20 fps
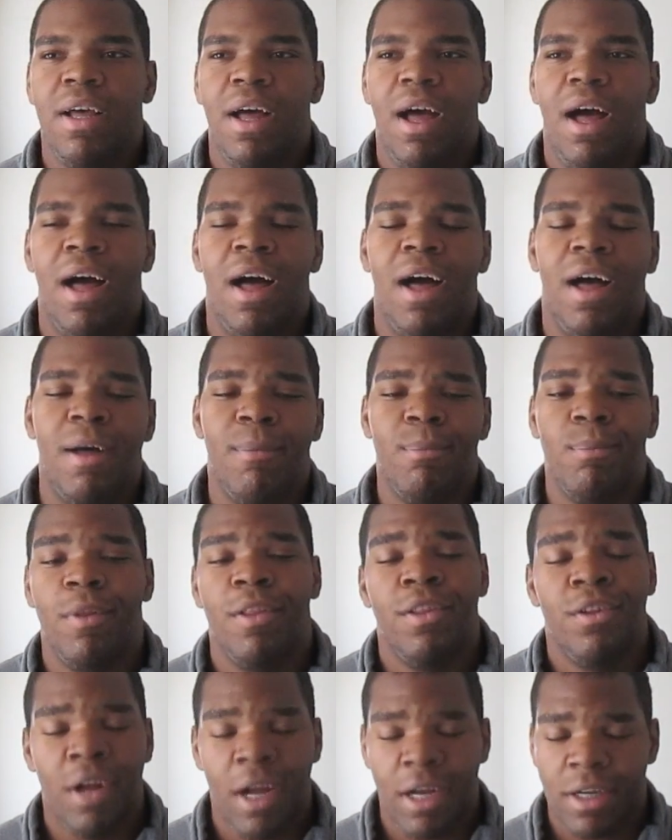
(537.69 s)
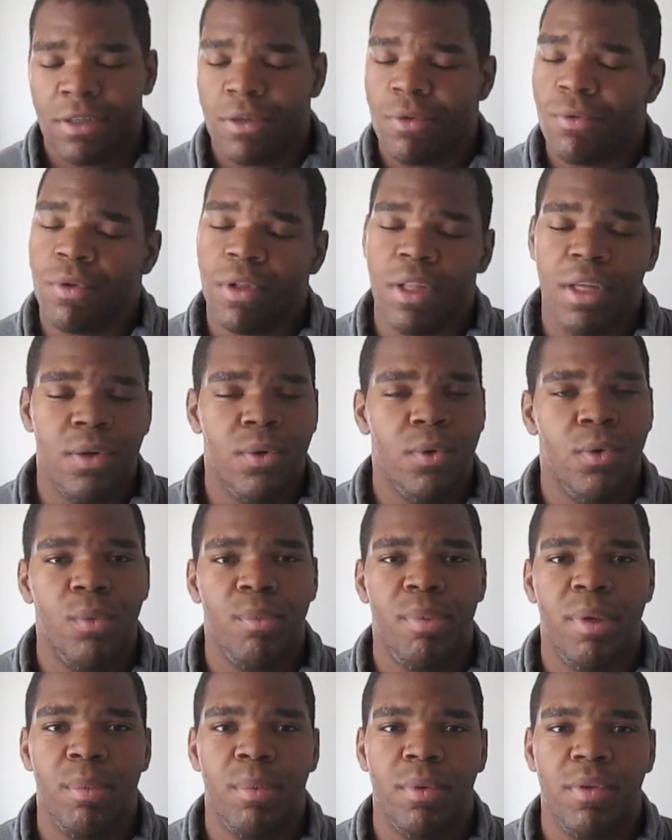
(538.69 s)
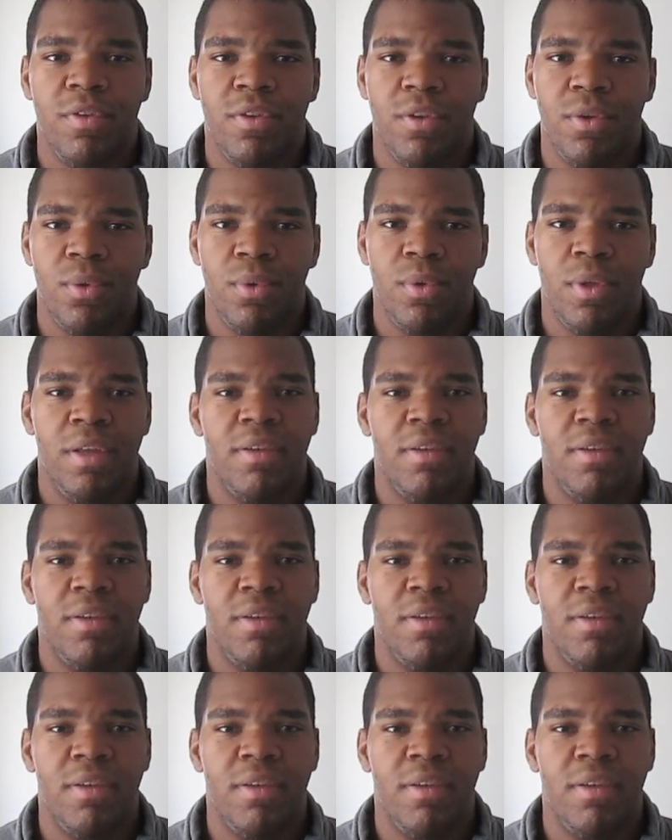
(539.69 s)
they're actually really cool people too.